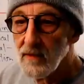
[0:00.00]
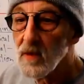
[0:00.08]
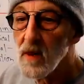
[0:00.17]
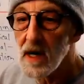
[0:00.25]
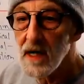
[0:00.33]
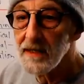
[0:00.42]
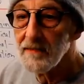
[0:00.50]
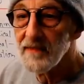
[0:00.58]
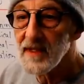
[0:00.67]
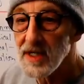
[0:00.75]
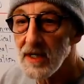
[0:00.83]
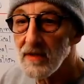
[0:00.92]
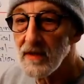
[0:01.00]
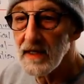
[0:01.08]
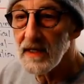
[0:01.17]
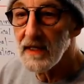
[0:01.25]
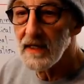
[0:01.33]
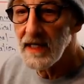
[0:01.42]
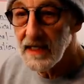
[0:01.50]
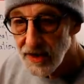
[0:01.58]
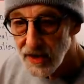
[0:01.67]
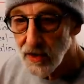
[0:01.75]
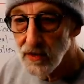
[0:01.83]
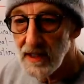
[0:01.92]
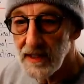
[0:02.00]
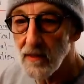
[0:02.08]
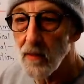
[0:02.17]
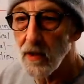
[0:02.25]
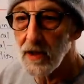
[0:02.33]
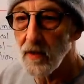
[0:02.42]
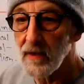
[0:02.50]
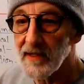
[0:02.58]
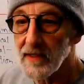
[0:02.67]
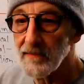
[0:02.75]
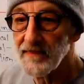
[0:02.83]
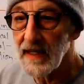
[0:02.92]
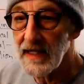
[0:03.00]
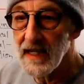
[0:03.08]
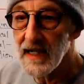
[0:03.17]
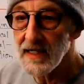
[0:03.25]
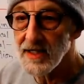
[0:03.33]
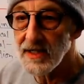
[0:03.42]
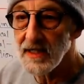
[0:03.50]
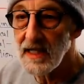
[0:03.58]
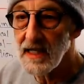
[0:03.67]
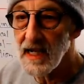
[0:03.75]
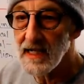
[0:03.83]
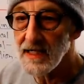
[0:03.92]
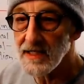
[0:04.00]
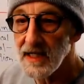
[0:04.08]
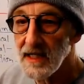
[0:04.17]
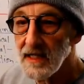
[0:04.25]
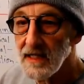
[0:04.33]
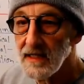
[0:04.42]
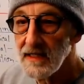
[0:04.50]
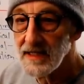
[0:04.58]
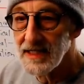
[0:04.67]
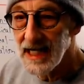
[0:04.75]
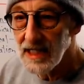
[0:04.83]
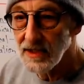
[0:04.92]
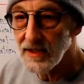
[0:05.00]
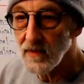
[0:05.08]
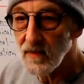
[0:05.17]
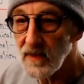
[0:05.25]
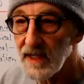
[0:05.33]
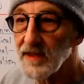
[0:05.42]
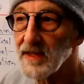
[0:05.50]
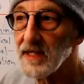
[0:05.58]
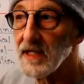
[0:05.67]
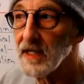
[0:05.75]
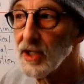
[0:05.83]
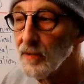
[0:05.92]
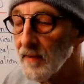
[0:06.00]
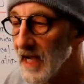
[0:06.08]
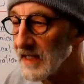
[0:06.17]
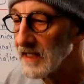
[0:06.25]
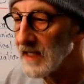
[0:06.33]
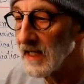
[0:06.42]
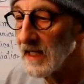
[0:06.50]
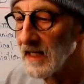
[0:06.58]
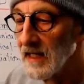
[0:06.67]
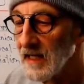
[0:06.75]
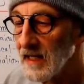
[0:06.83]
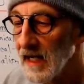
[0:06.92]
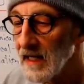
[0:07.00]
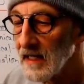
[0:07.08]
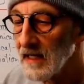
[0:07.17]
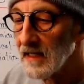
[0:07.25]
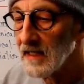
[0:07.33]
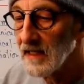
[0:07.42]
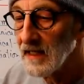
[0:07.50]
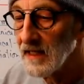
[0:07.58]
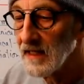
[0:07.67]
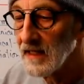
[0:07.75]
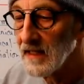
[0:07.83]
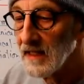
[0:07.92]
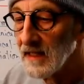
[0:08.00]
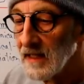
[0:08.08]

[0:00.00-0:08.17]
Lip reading: Wuhan. So he is truly a war criminal. He has dealt with the humanity in